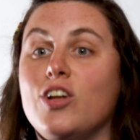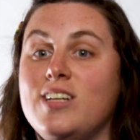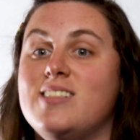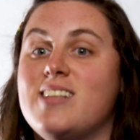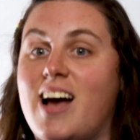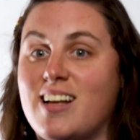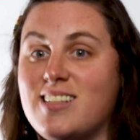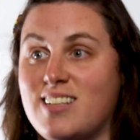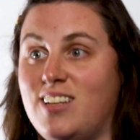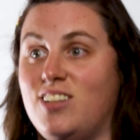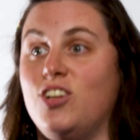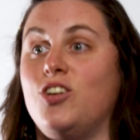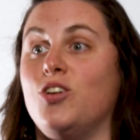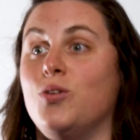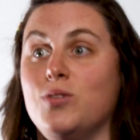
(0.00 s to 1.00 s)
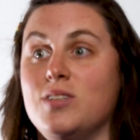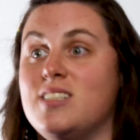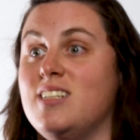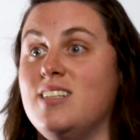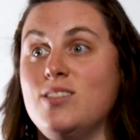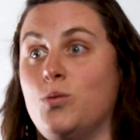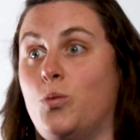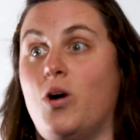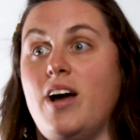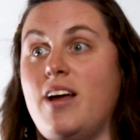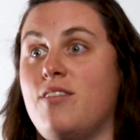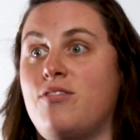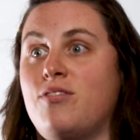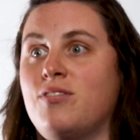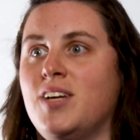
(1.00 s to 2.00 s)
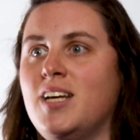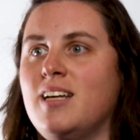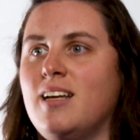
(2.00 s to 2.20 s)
he's asking to do is see his wife,